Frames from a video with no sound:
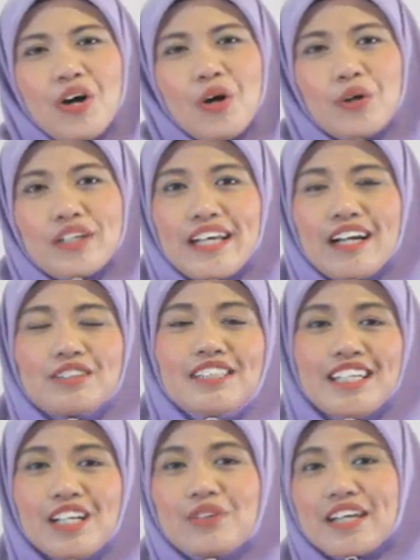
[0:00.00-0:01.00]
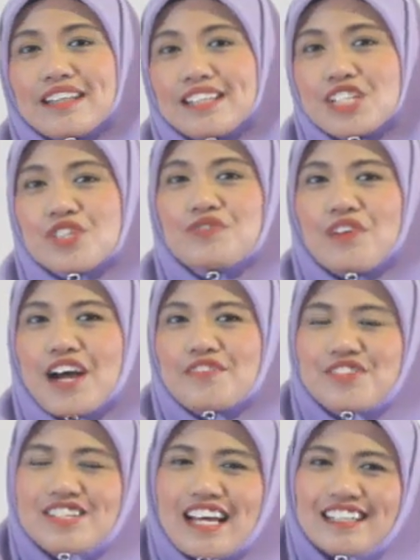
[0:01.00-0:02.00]
Okay, now take a look at these 5
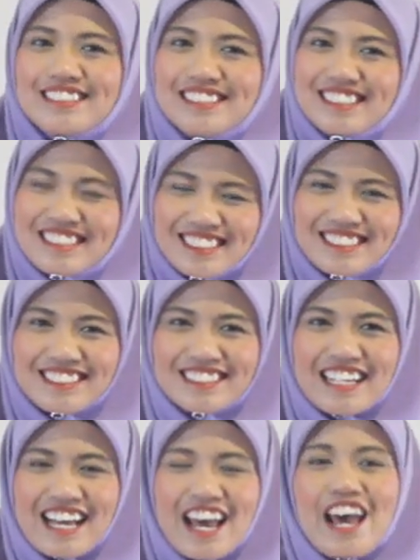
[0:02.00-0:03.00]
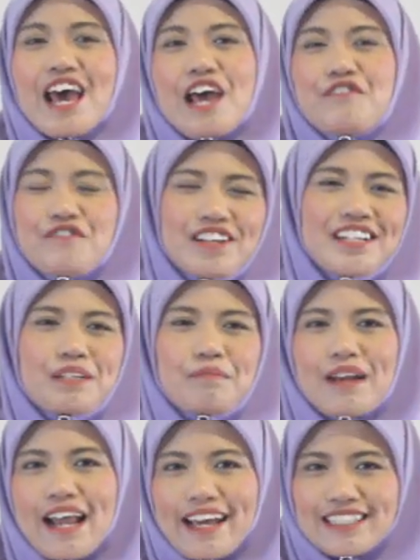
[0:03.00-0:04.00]
sentences and fill in the
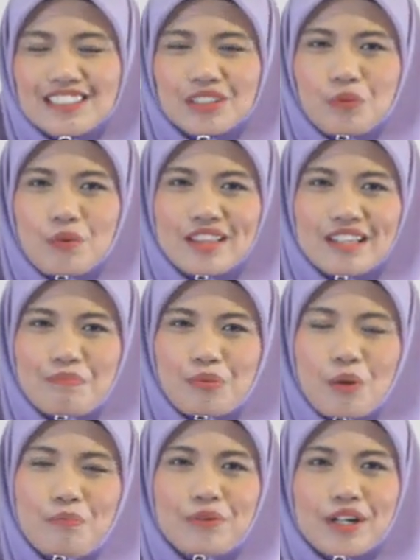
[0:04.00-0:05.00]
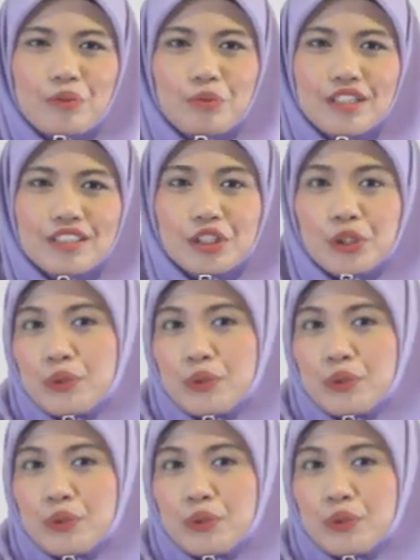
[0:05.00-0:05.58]
blanks with the appropriate word.